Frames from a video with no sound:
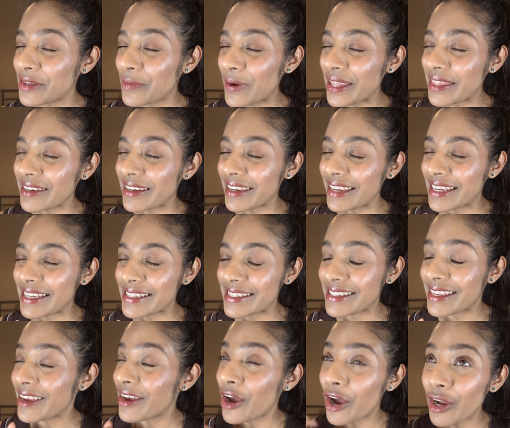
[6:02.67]
The weather is
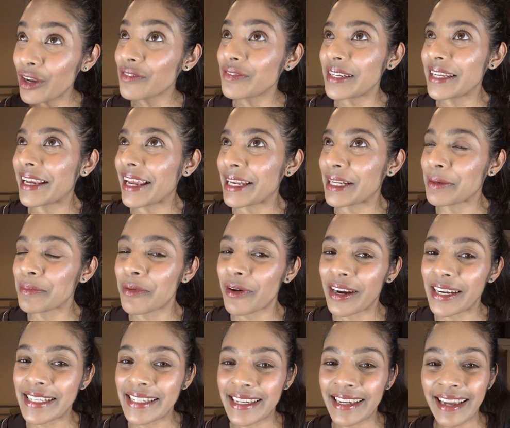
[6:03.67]
hopefully getting
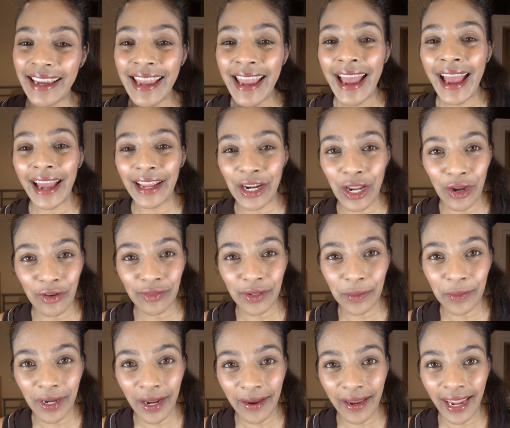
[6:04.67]
brighter, and hopefully
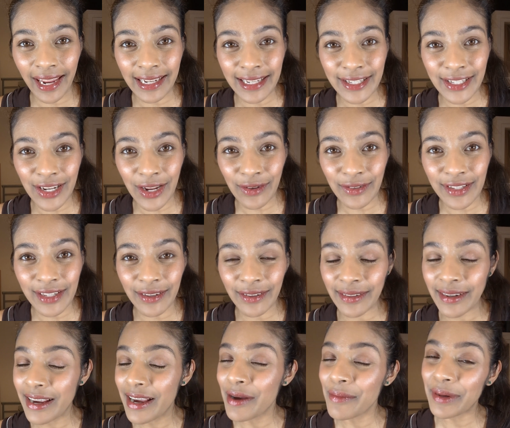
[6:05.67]
we don't get any snow
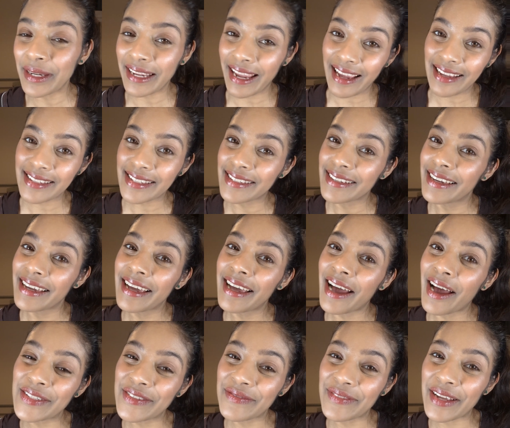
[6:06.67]
soon. But yes,
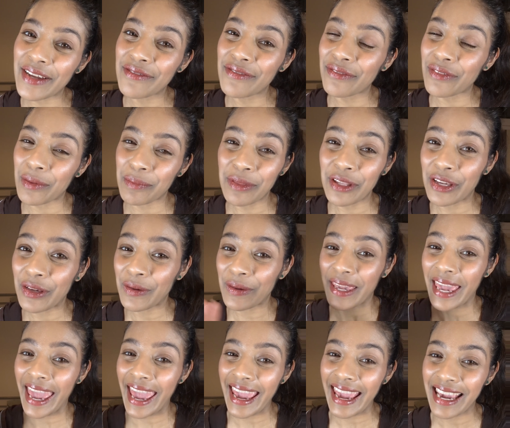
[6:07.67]
lots of love from the
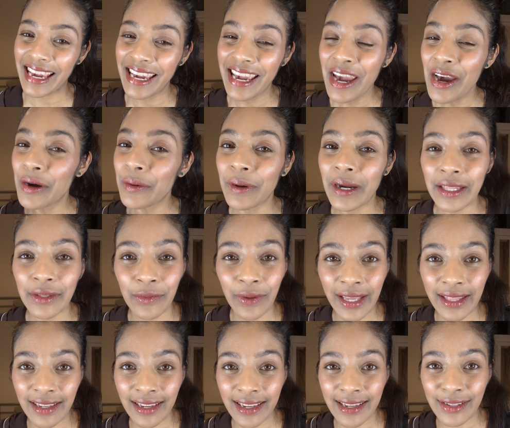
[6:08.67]
UK, where the
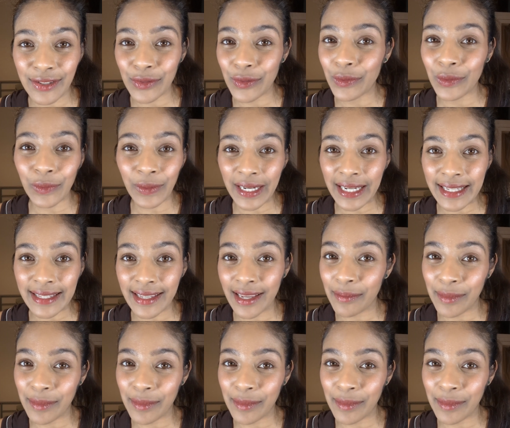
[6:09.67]
weather is always a